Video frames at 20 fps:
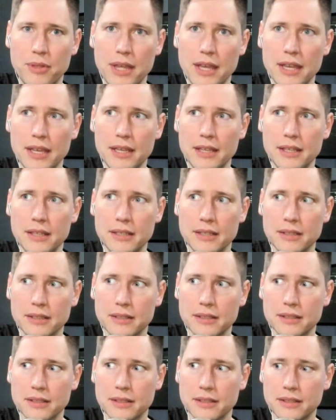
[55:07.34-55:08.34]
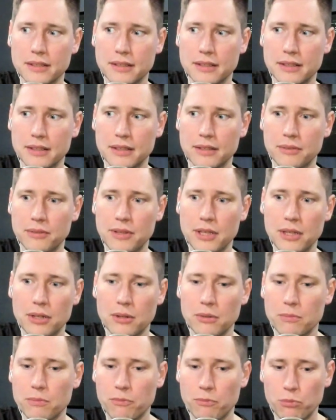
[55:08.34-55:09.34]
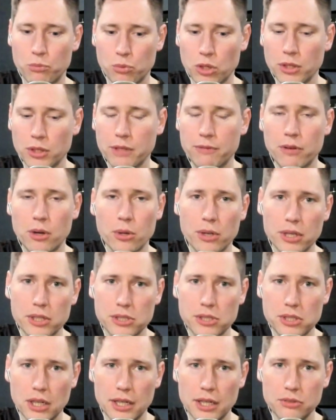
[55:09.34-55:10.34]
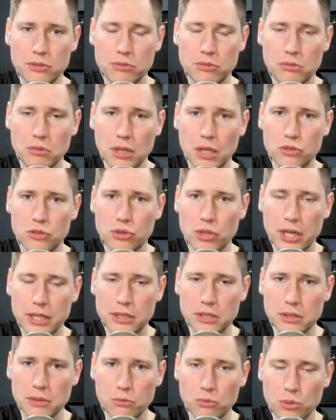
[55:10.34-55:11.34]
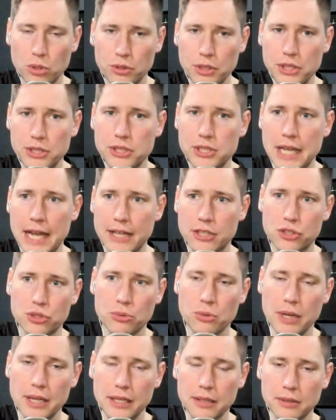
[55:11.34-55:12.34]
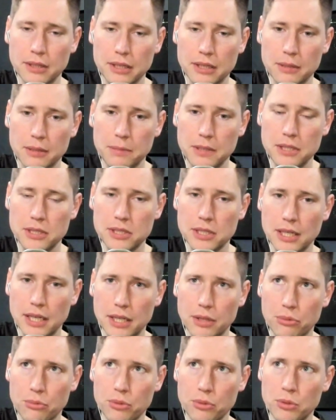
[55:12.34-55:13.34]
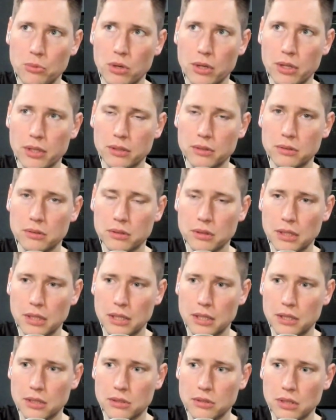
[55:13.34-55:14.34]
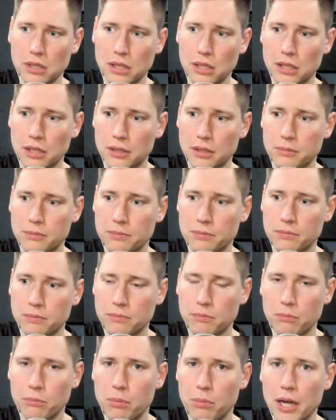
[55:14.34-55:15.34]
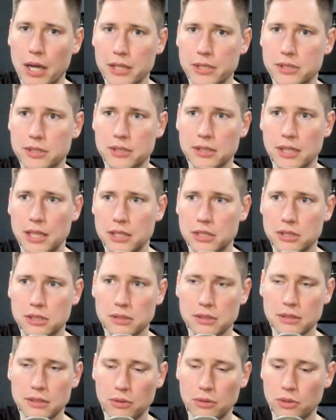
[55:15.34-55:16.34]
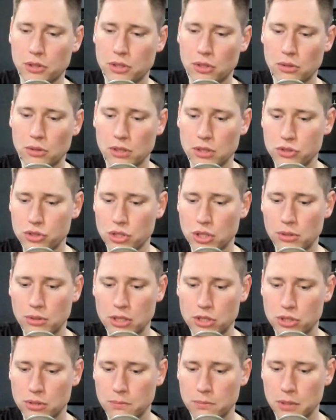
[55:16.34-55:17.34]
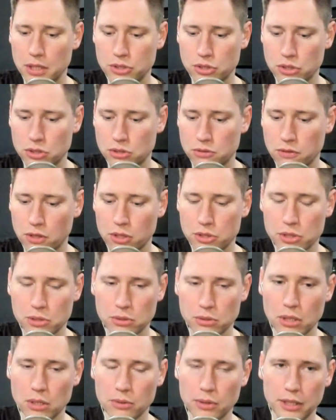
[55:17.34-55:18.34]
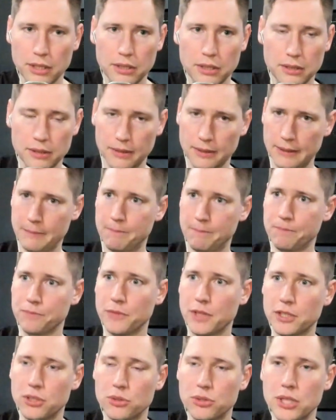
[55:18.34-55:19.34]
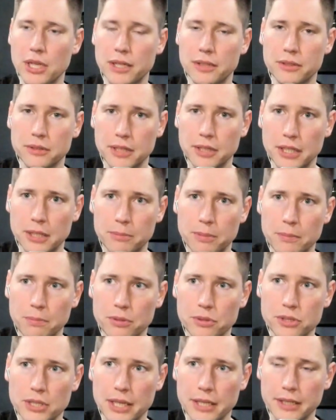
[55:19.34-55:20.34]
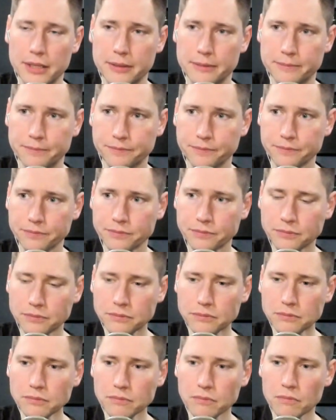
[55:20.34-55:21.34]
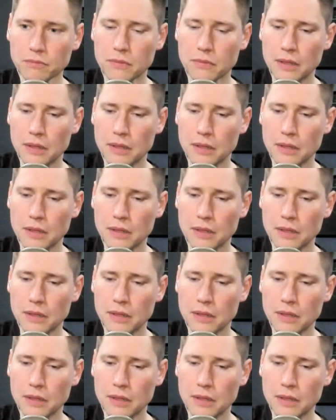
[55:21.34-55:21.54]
they they're really focused on on trying to really saturate like the PCI 3.1 yes uh, bus as uh, the current generation bus as far as they'll go like like you said gigabit per 2nd mm-hmm.